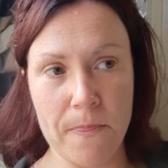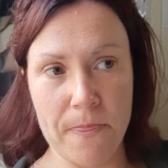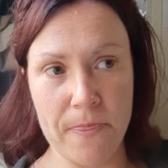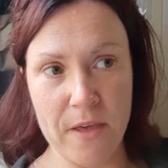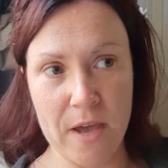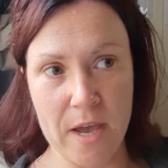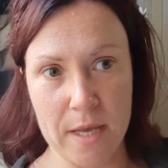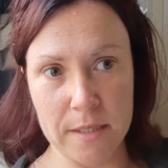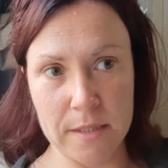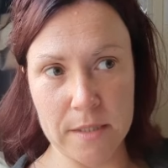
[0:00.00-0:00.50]

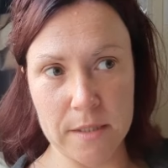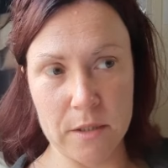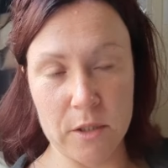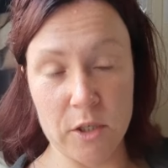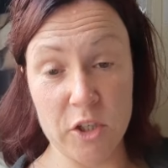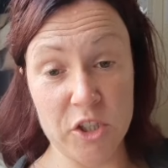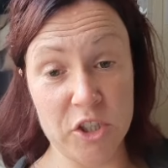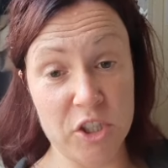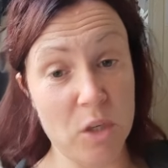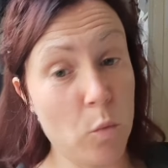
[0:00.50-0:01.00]
that,
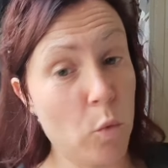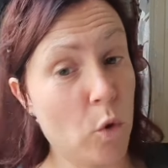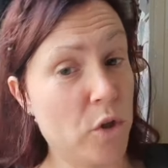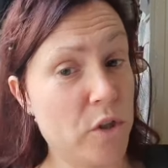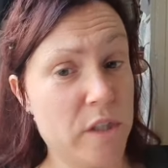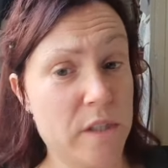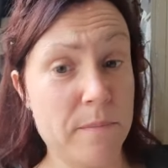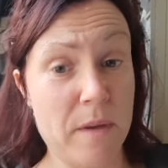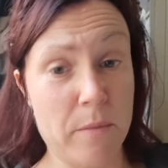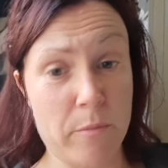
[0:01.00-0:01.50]
because she
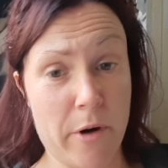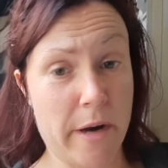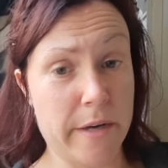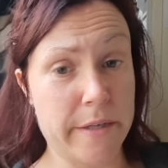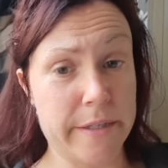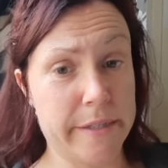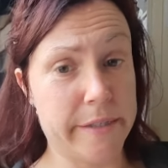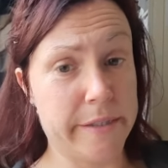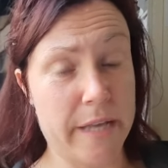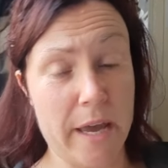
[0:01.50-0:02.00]
watches me
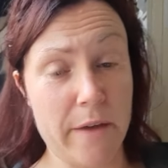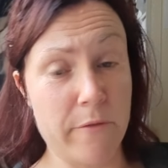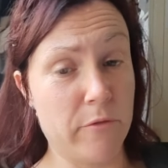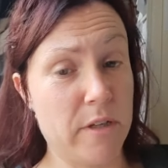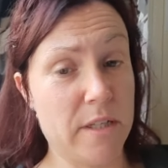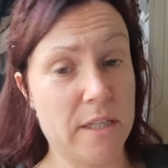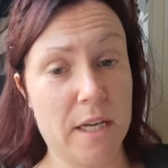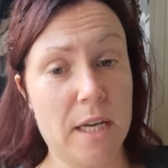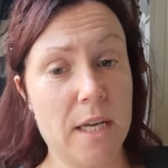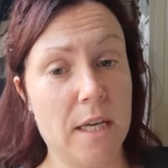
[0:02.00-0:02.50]
practice
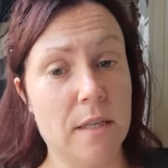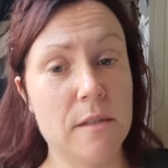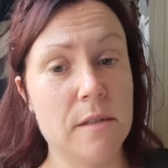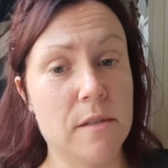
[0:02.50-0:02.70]
every day,